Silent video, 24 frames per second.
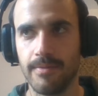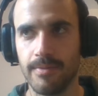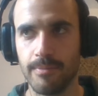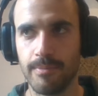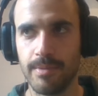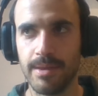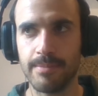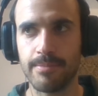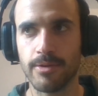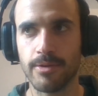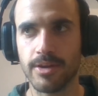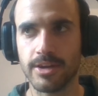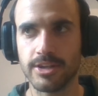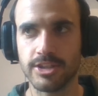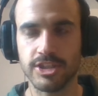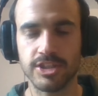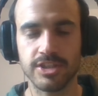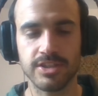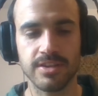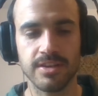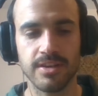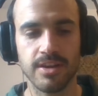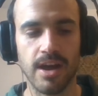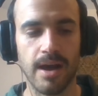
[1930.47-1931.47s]
people can
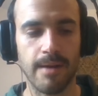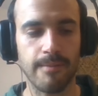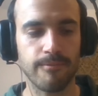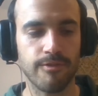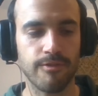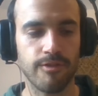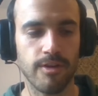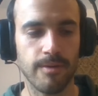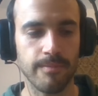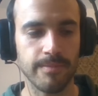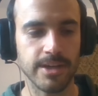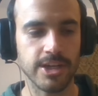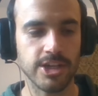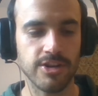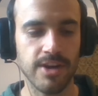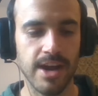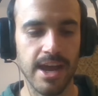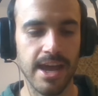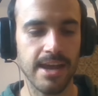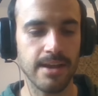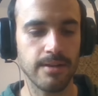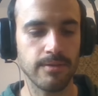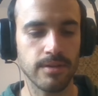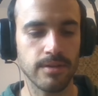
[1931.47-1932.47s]
just come from the
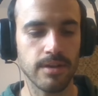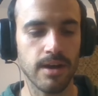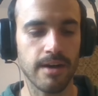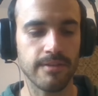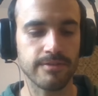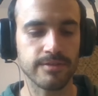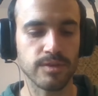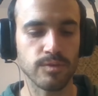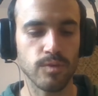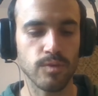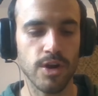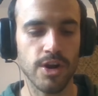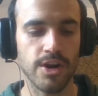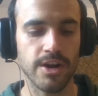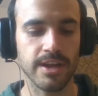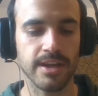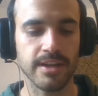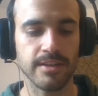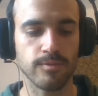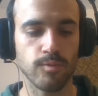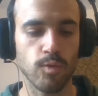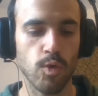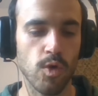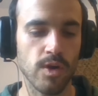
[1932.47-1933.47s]
train after work
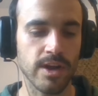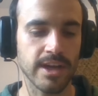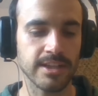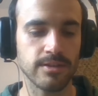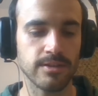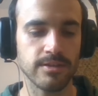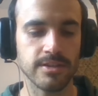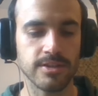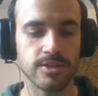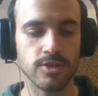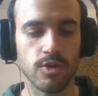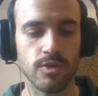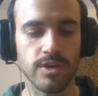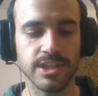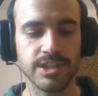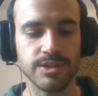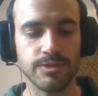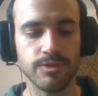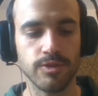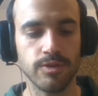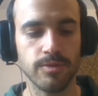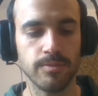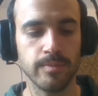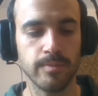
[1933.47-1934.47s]
and walk into the
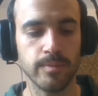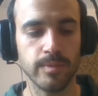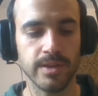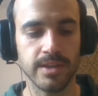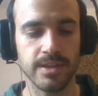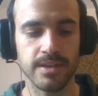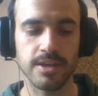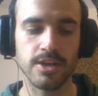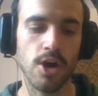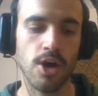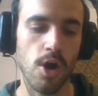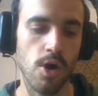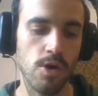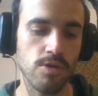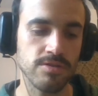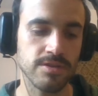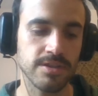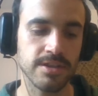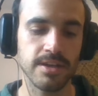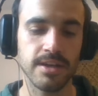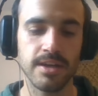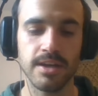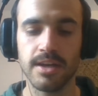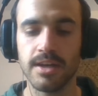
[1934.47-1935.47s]
storage room with the
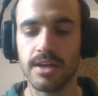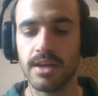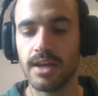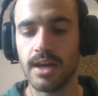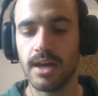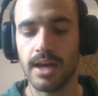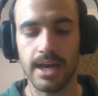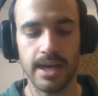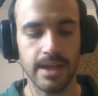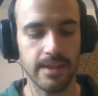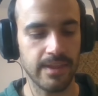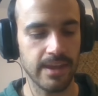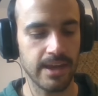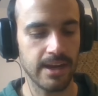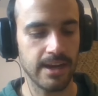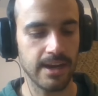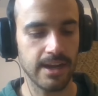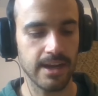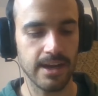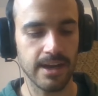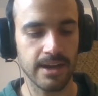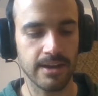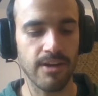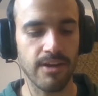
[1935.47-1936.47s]
code, and
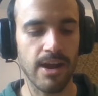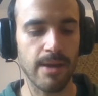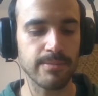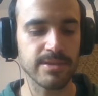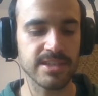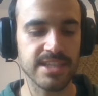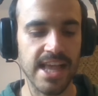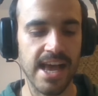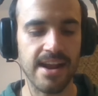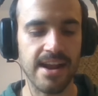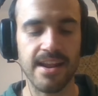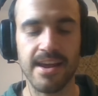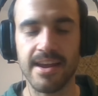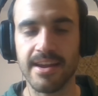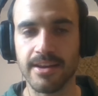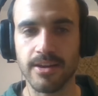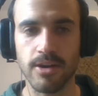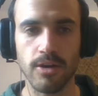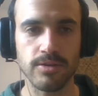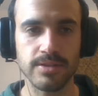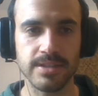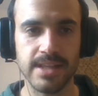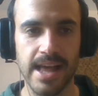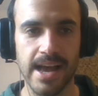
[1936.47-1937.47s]
then grab a slackline and
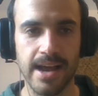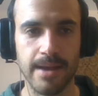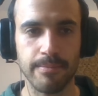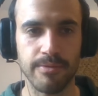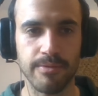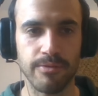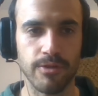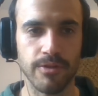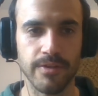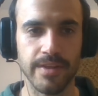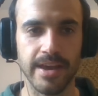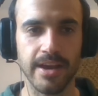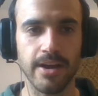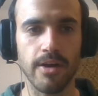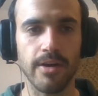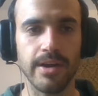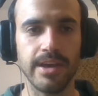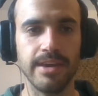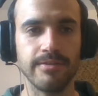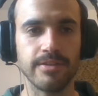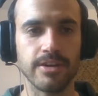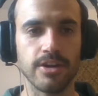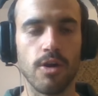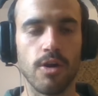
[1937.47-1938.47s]
go Slack before they go
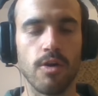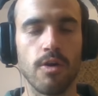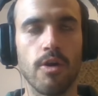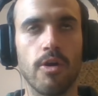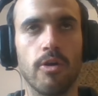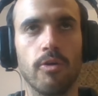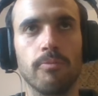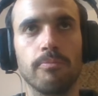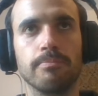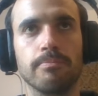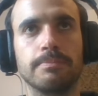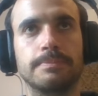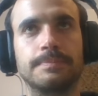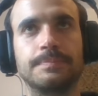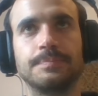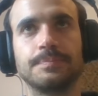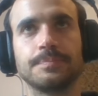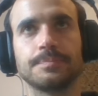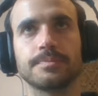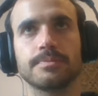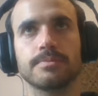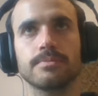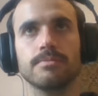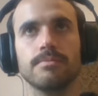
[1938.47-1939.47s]
home.
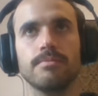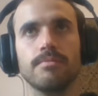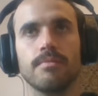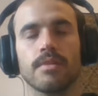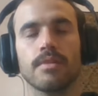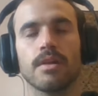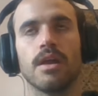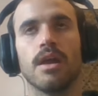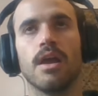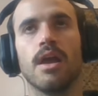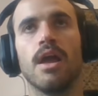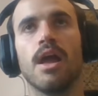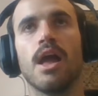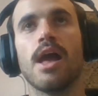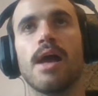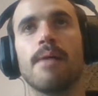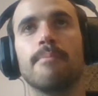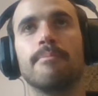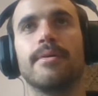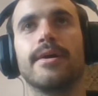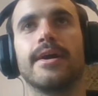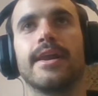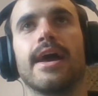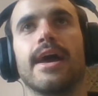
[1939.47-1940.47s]

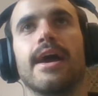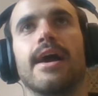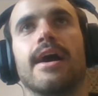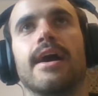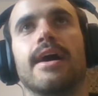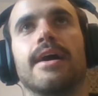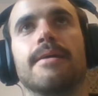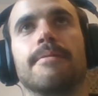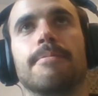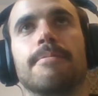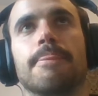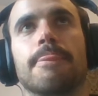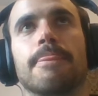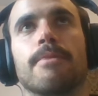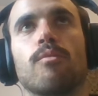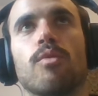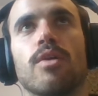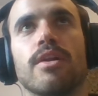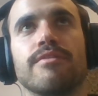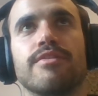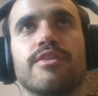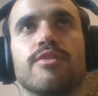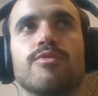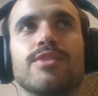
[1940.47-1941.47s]
But
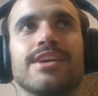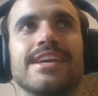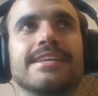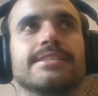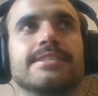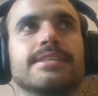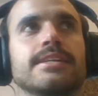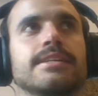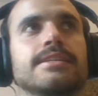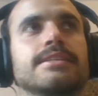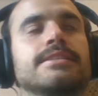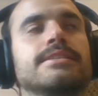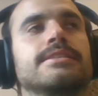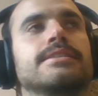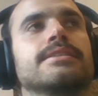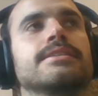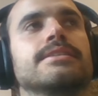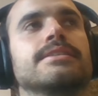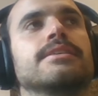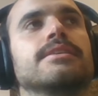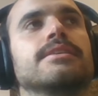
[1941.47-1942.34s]
one of the reasons